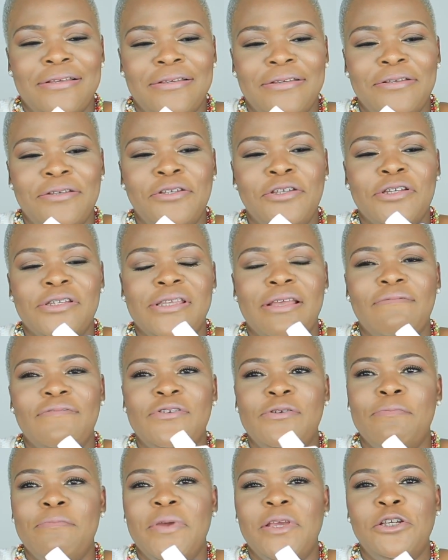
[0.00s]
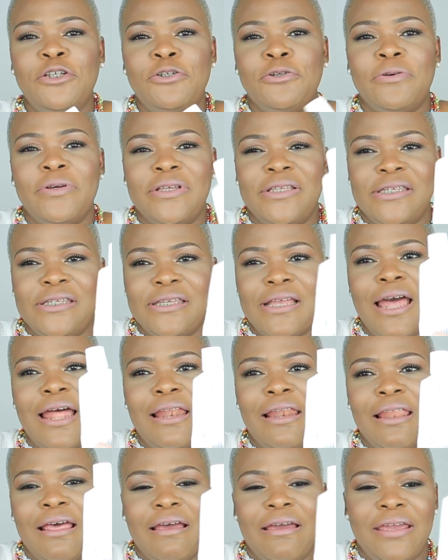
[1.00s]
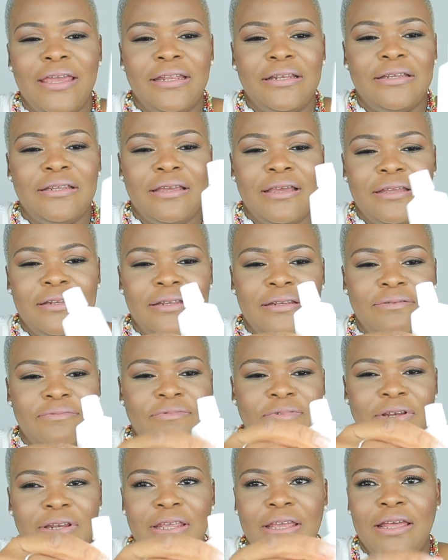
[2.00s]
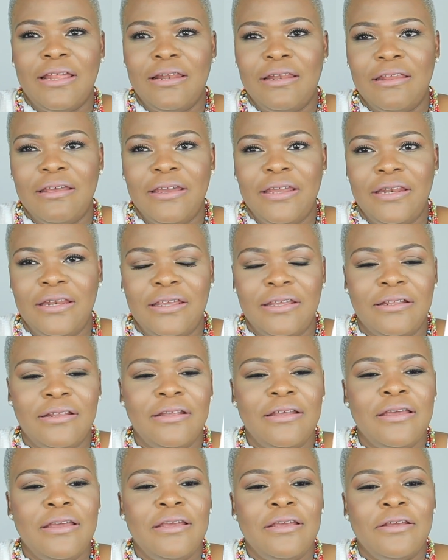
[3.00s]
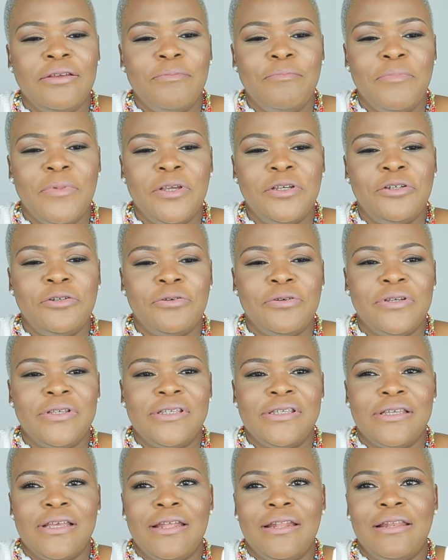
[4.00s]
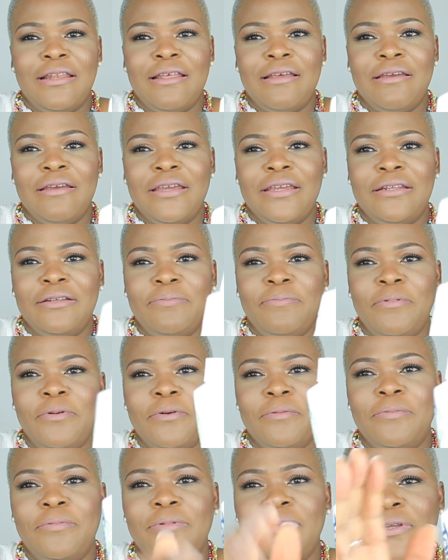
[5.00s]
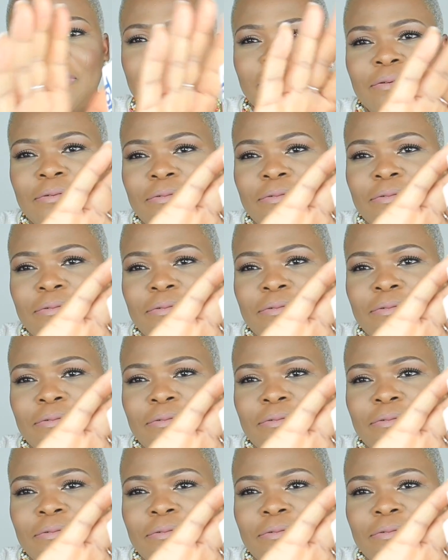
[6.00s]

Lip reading: You just have to make sure it's aligned. I didn't really align it. Make sure it's aligned properly.